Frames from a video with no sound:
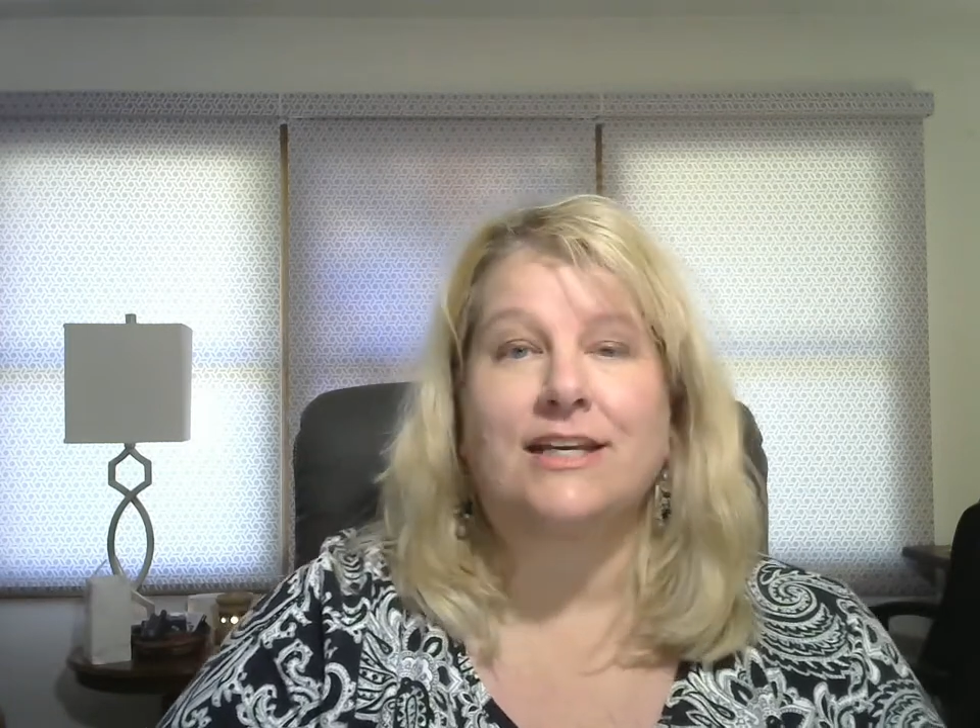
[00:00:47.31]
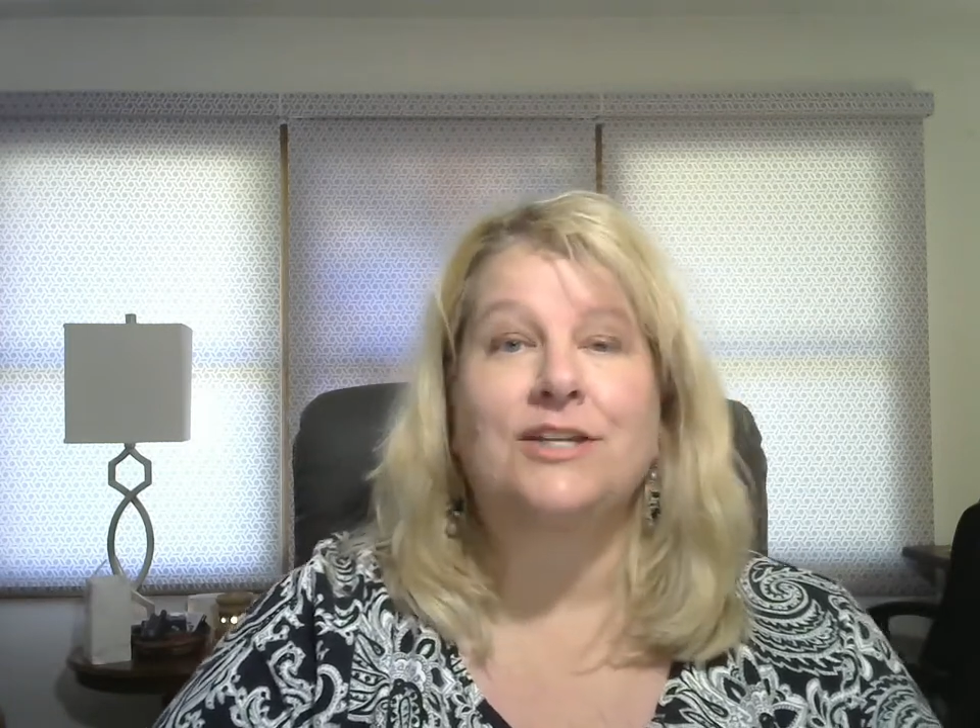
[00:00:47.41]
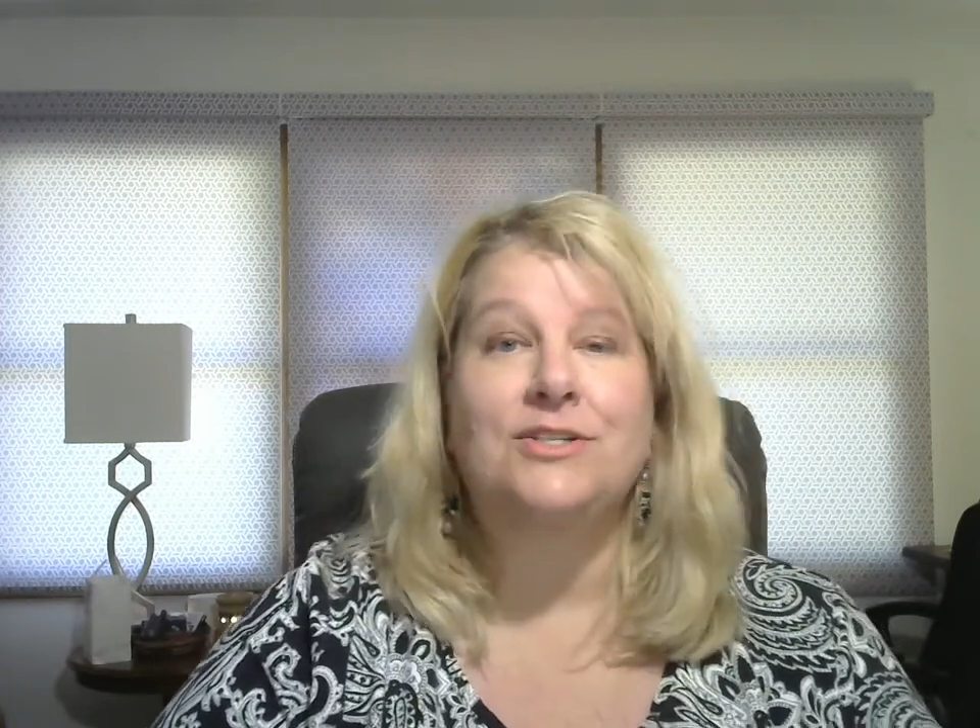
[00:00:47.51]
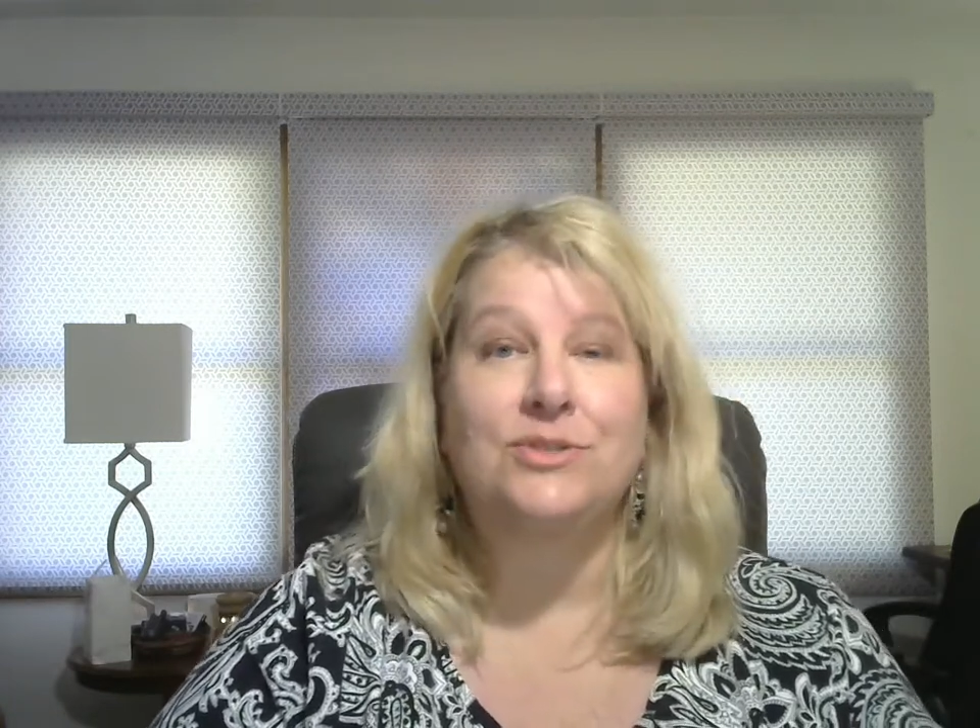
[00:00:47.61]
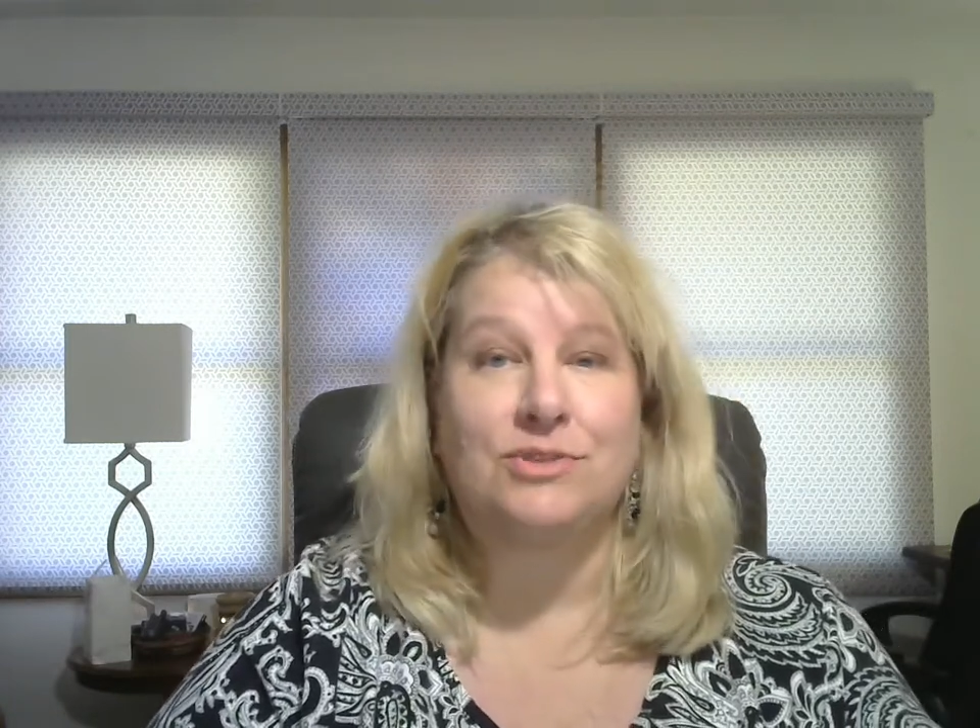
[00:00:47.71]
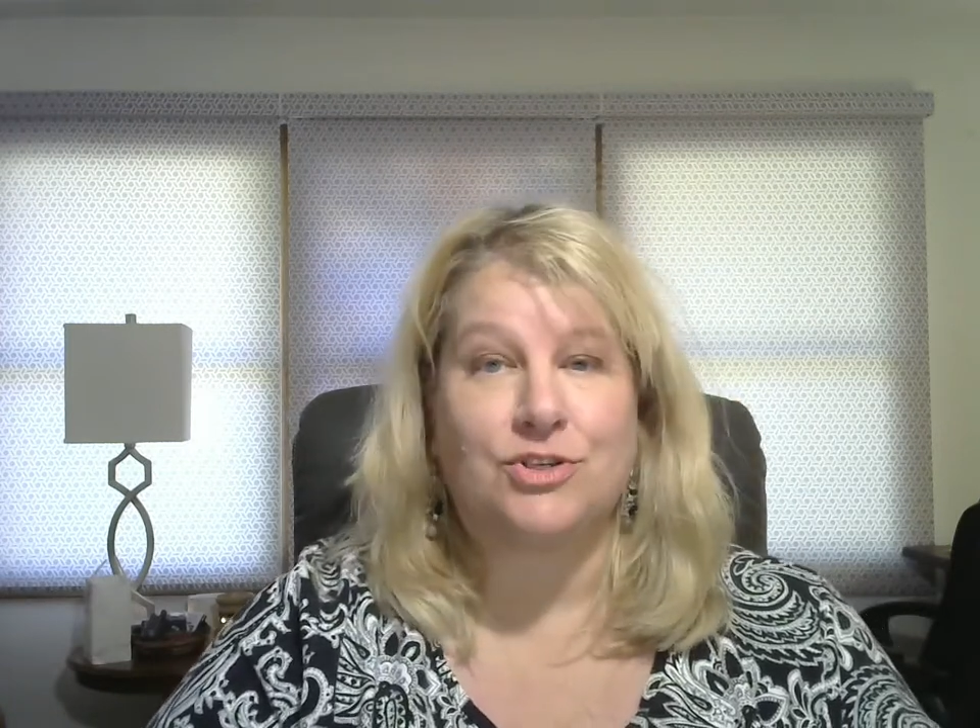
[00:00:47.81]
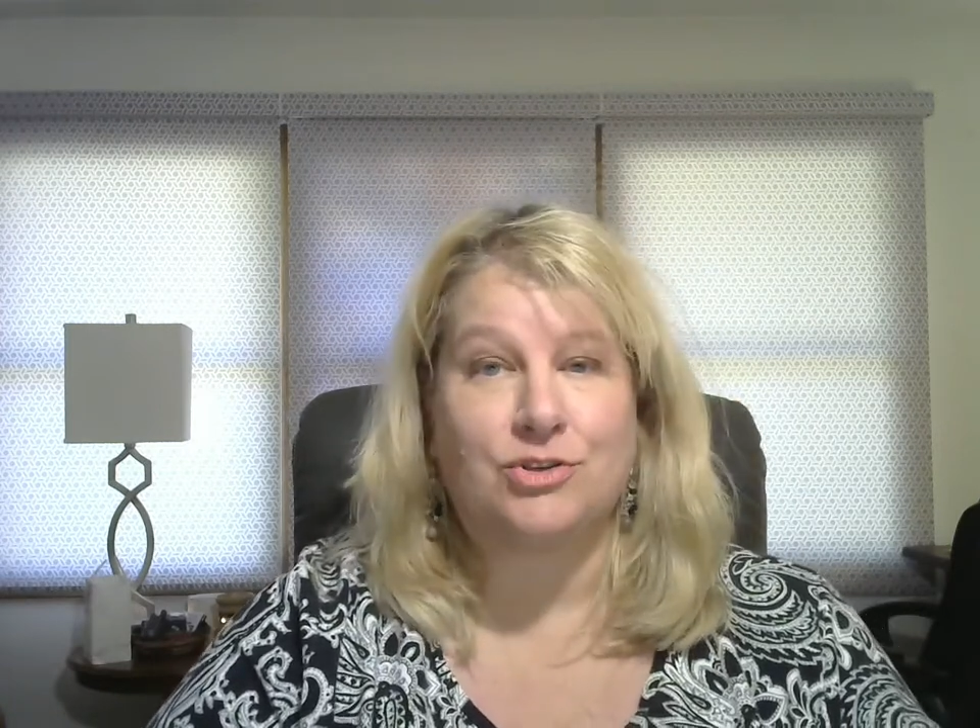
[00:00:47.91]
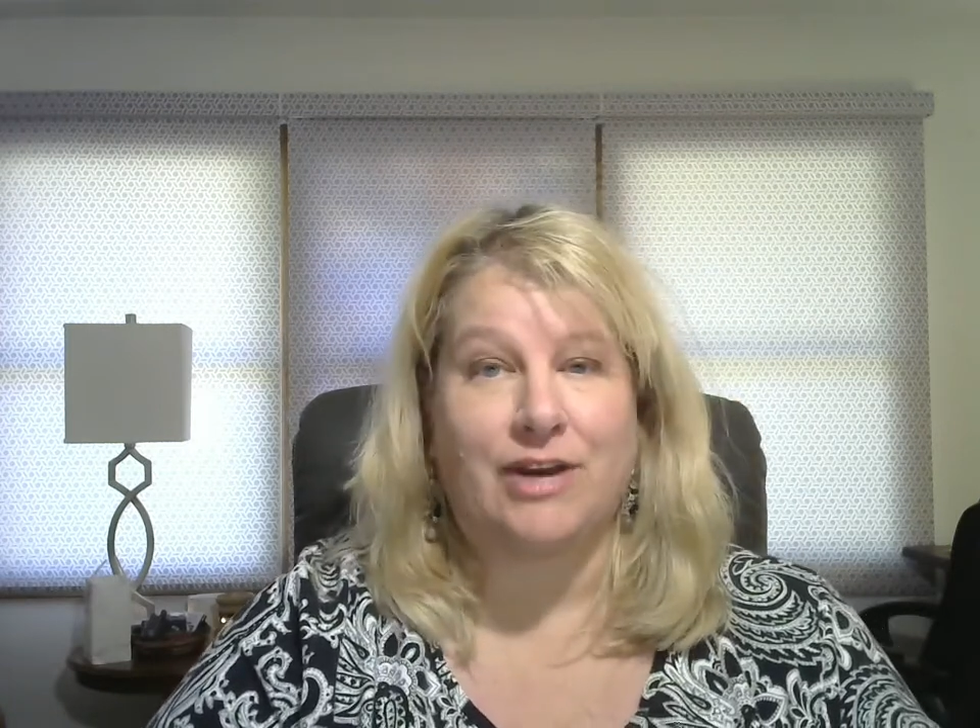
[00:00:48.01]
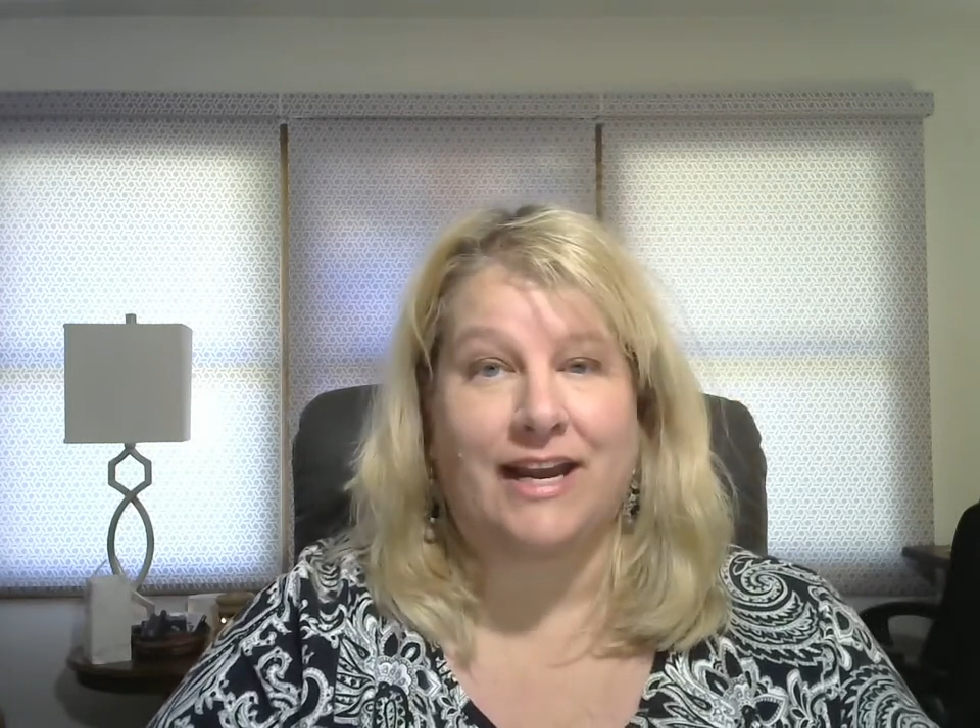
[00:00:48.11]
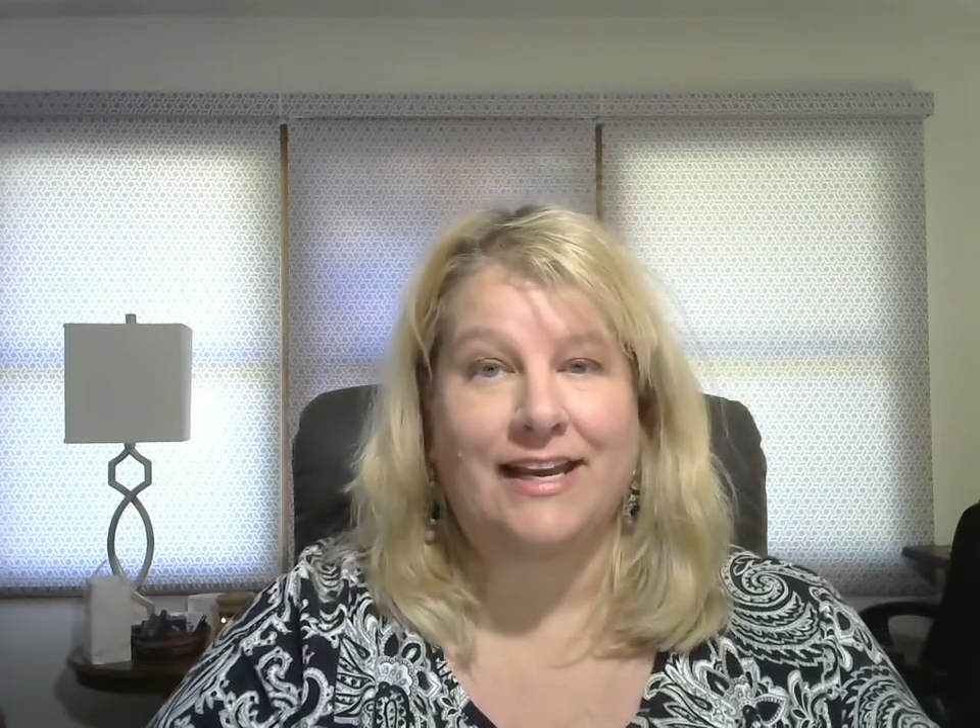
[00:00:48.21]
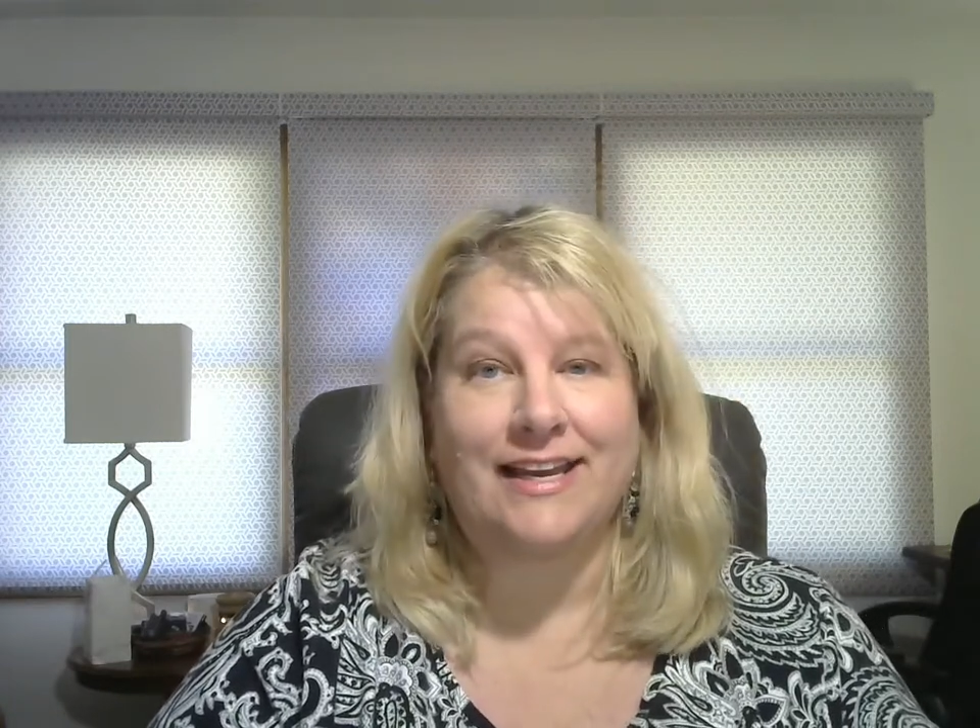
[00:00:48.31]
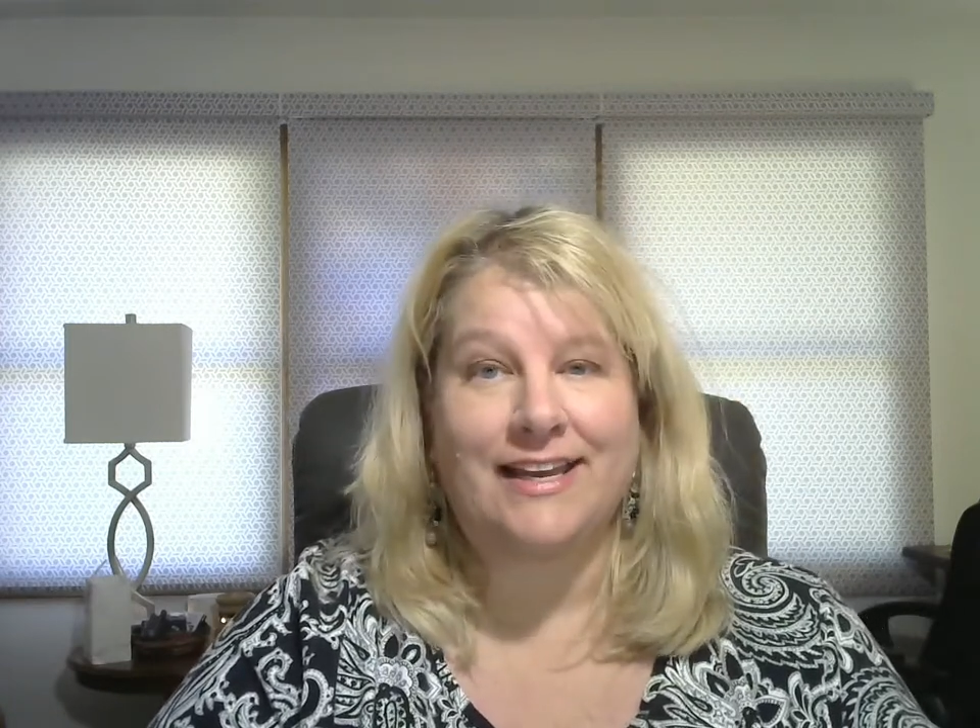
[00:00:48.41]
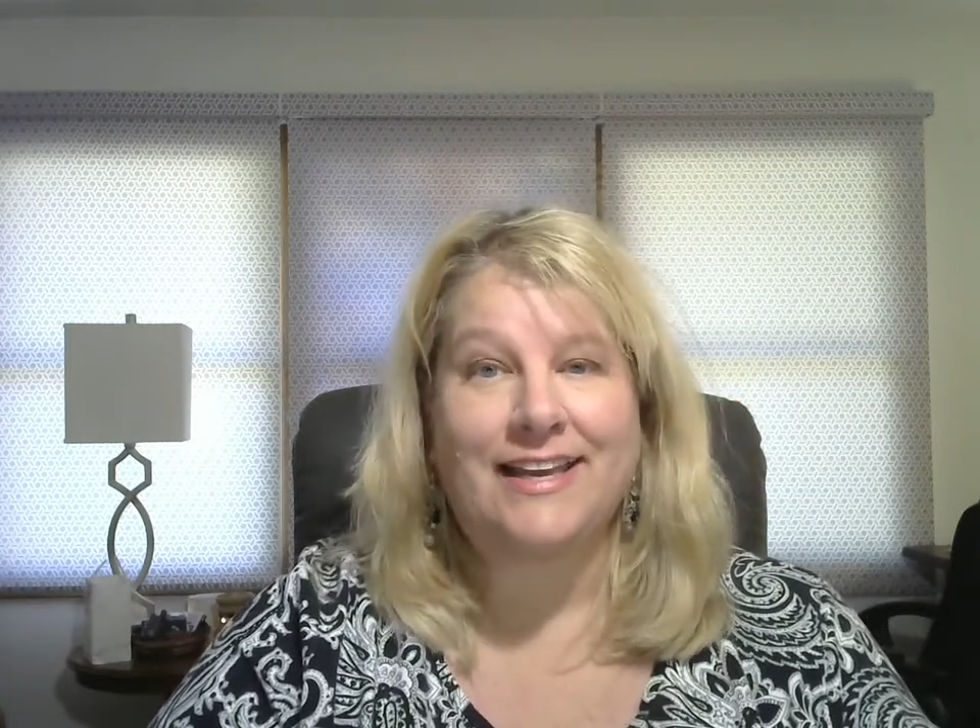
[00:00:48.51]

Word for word: can do the trick.